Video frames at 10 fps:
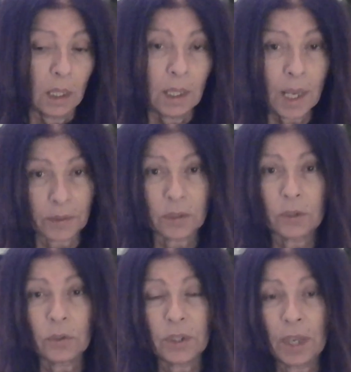Yes,
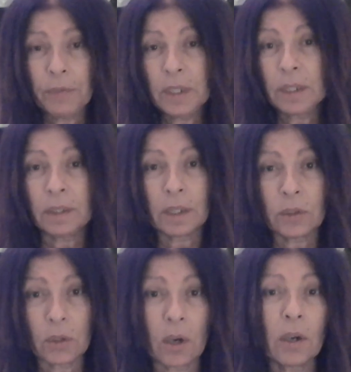there's
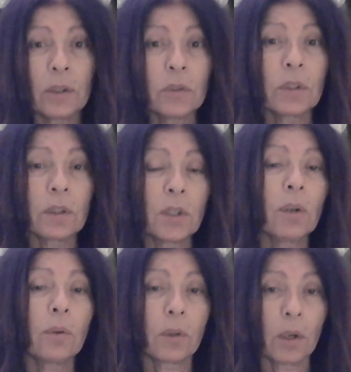76 cards in a
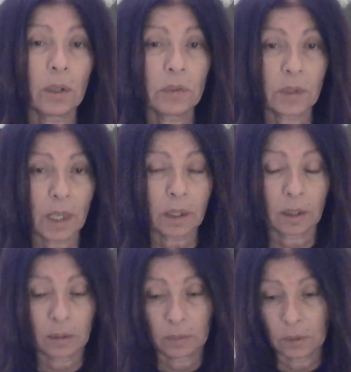tarot card deck,
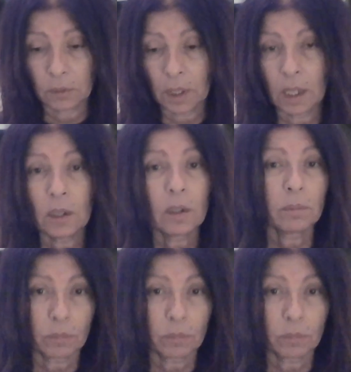okay?